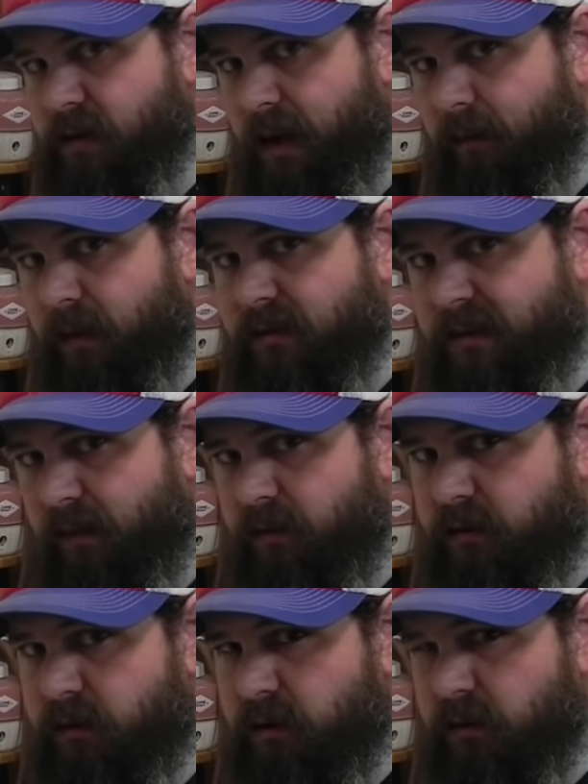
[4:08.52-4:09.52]
7.
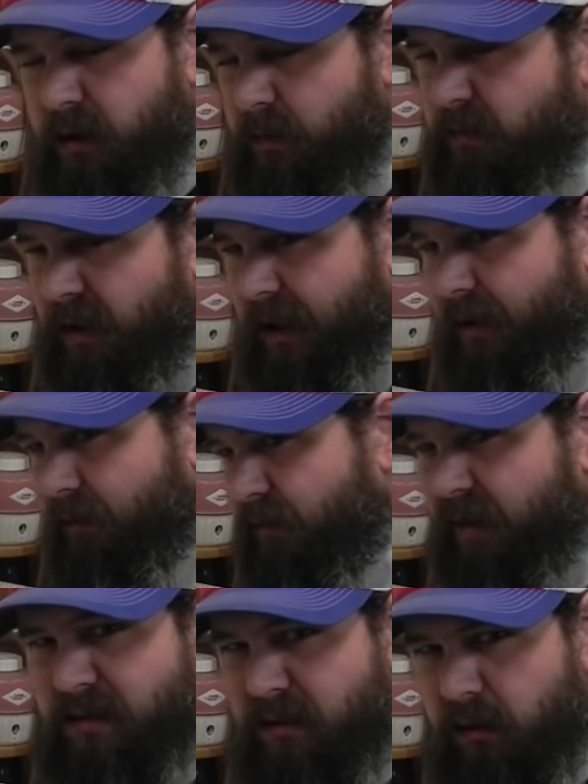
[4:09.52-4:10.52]
7 just seems like it
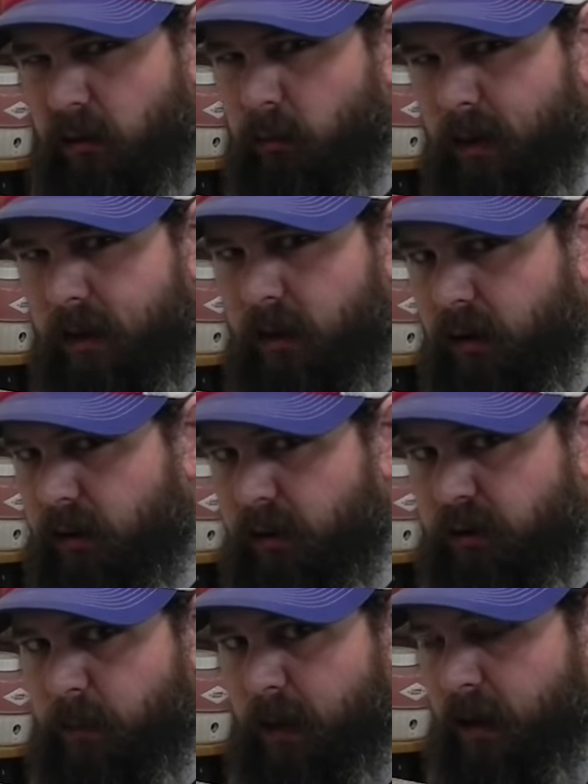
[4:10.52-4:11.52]
fits a little better and
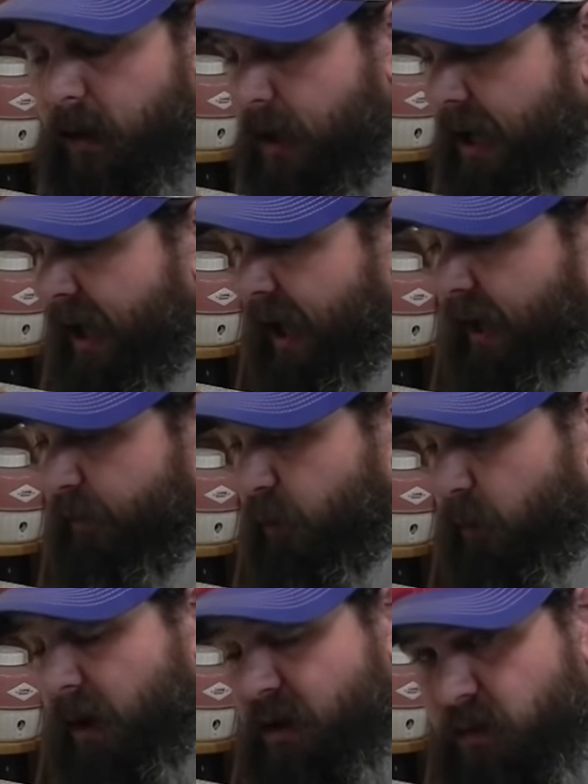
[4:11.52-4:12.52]
looks better. And if
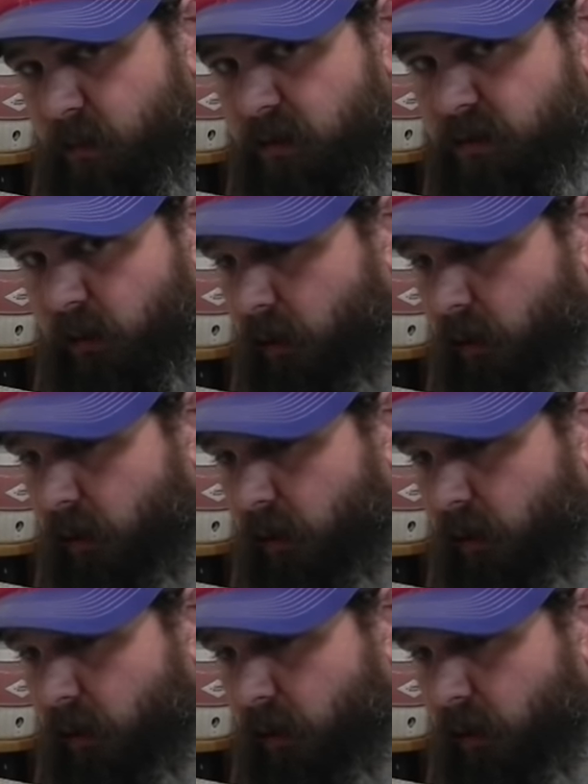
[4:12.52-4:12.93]
your measurements